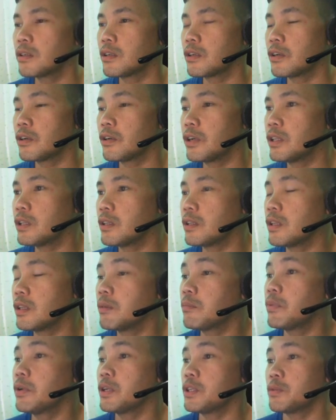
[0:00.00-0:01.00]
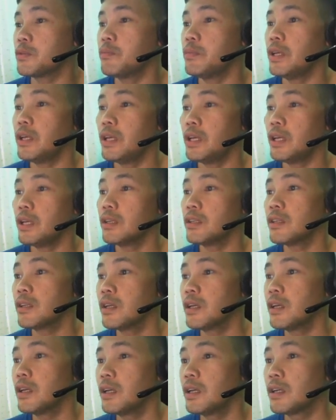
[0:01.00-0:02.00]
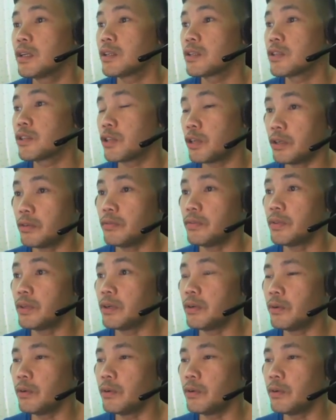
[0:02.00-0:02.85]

current number is being served.